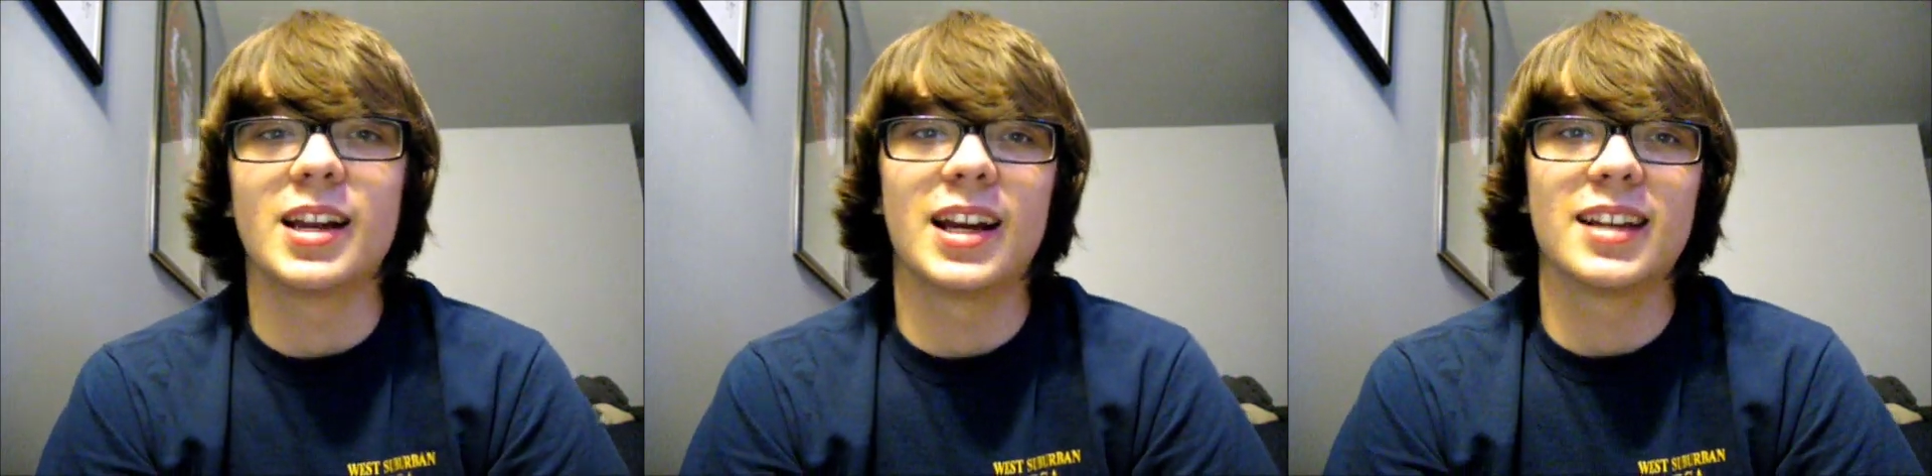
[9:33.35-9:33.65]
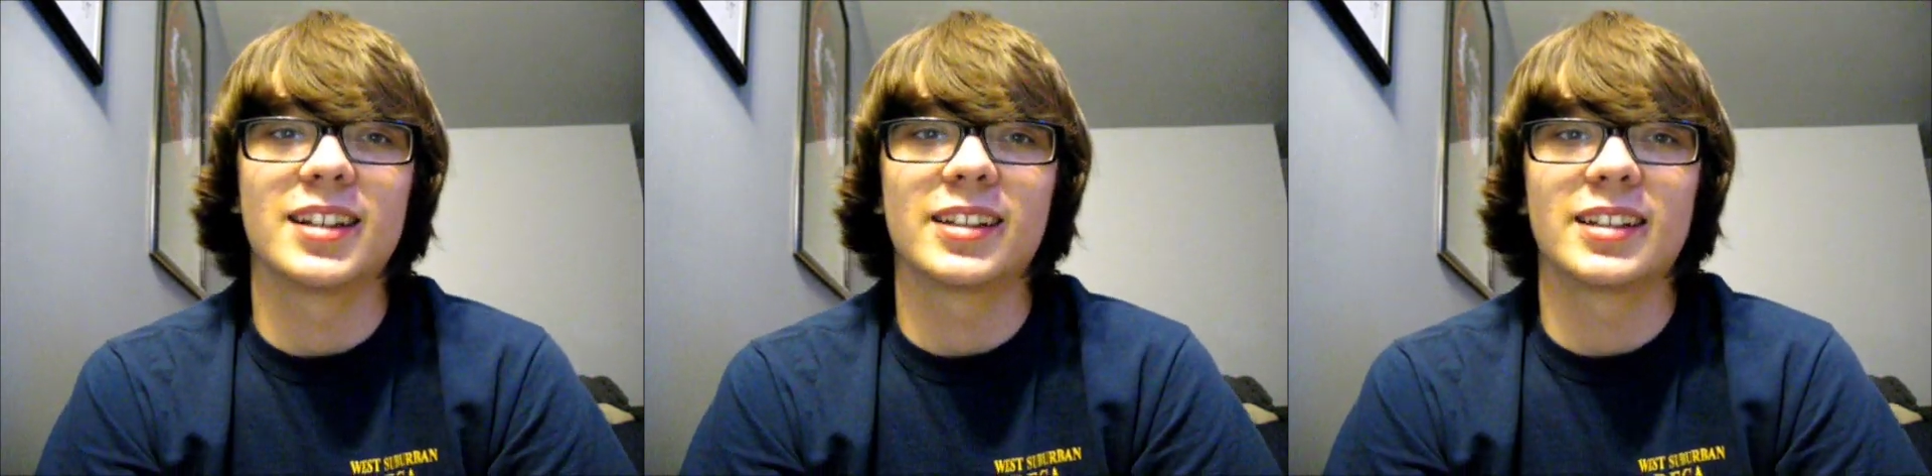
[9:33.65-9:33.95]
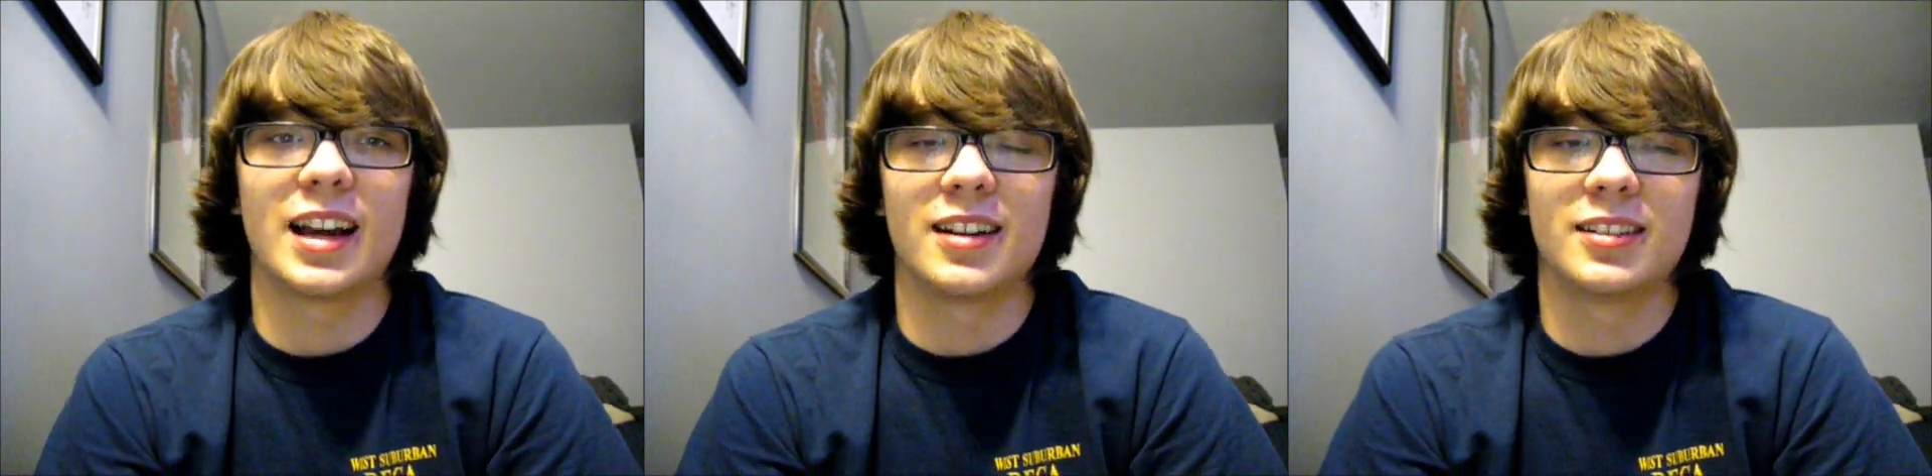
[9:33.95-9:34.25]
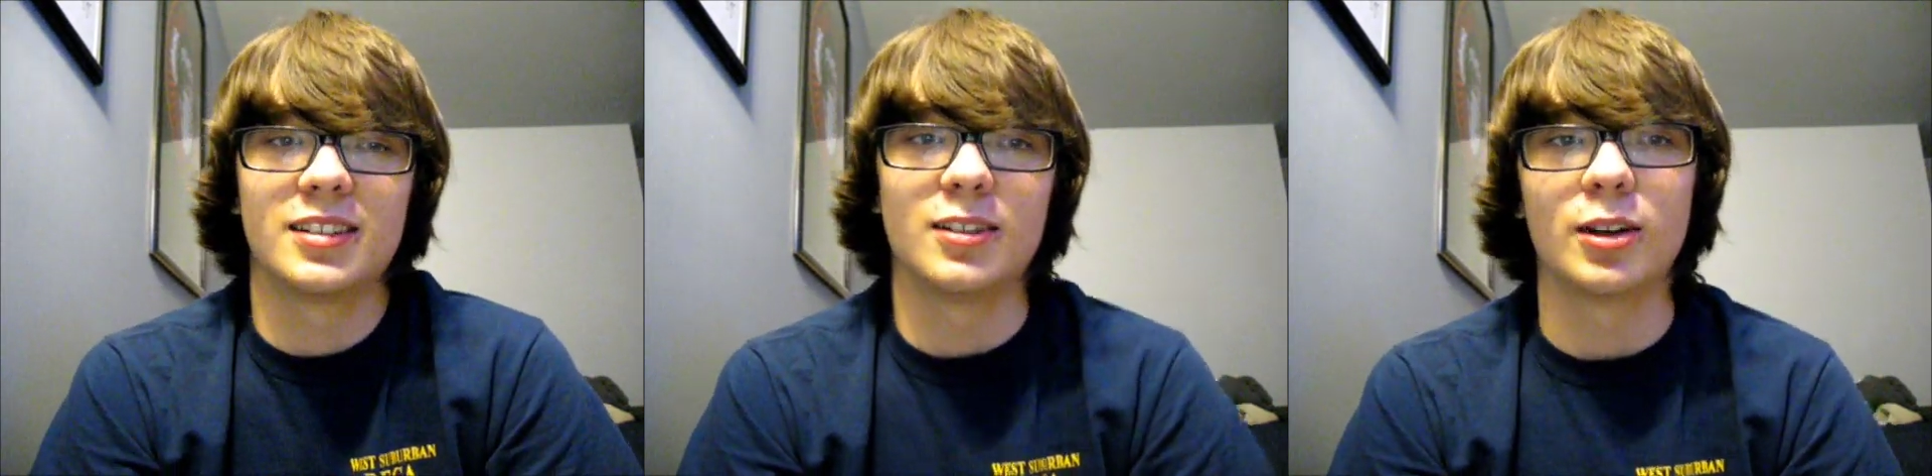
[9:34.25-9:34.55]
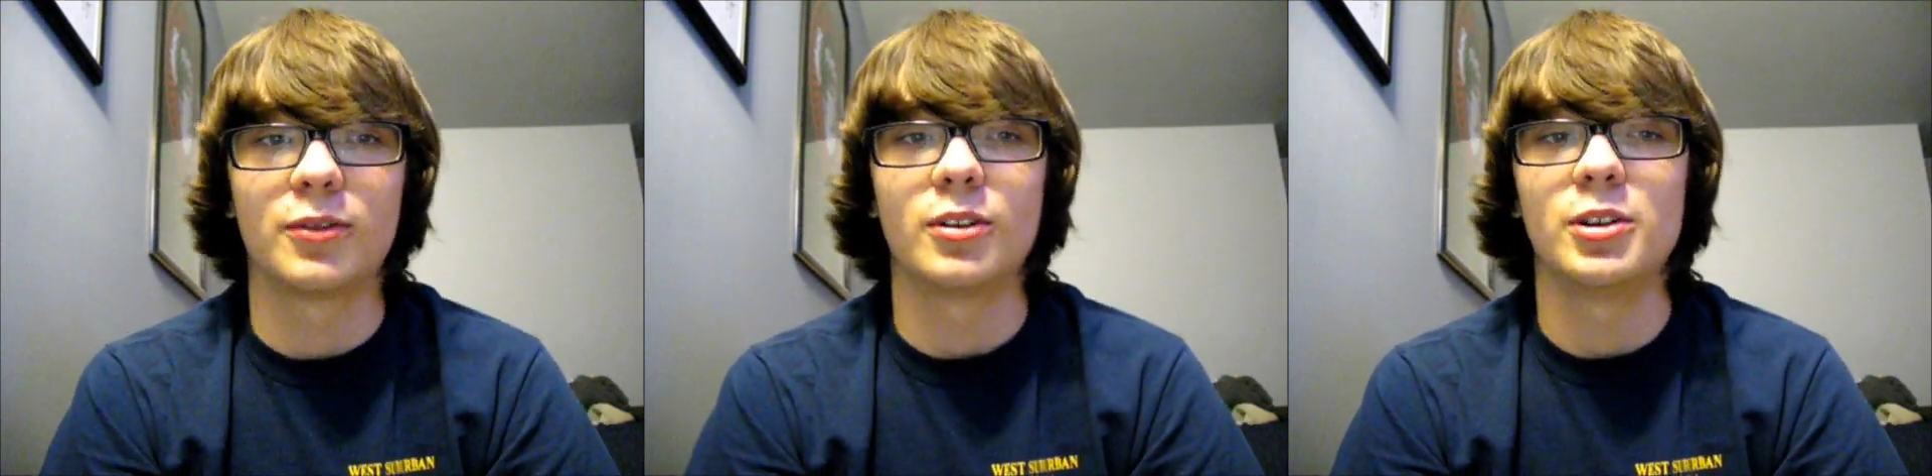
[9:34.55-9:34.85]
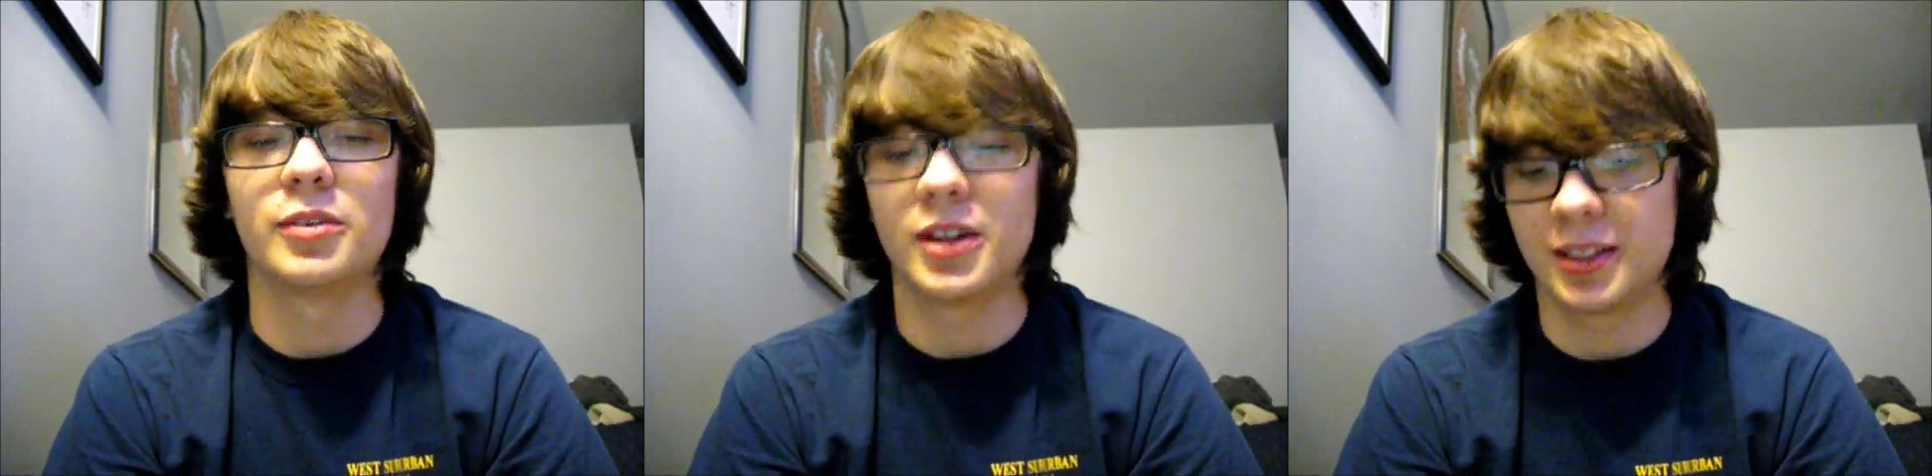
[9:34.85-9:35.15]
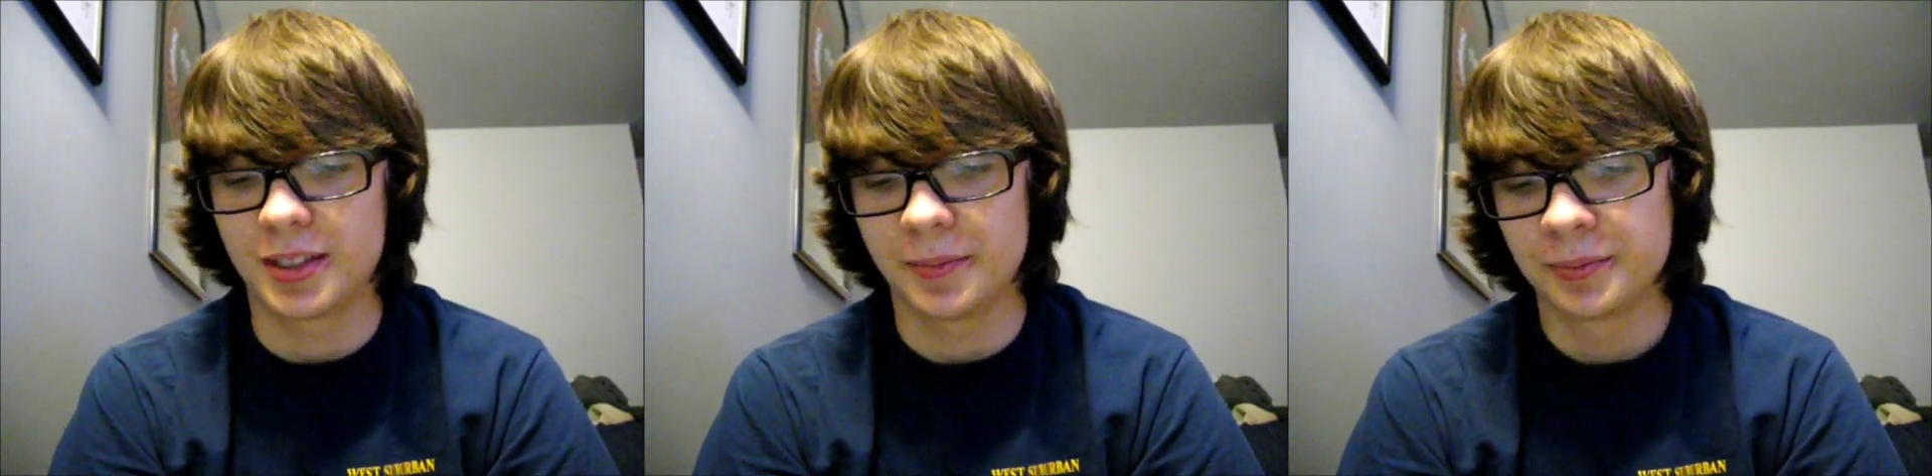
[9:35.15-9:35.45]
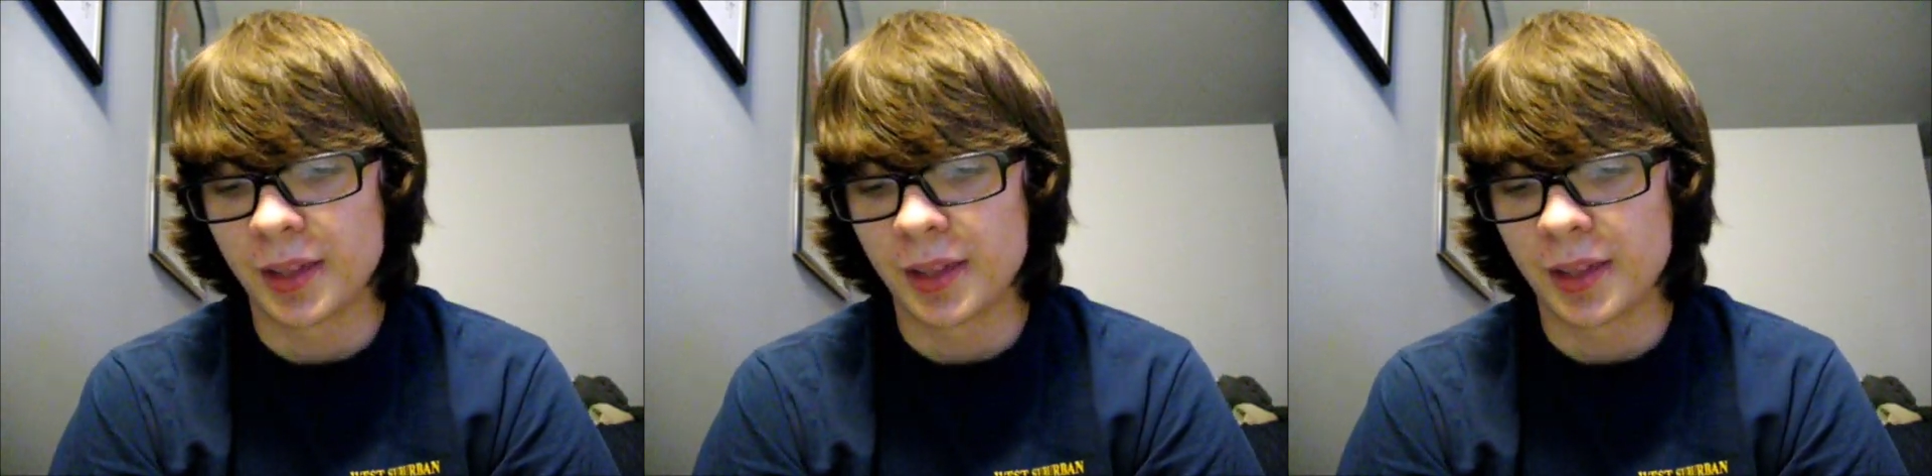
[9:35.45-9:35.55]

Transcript: I guess I gotta just look for a new device.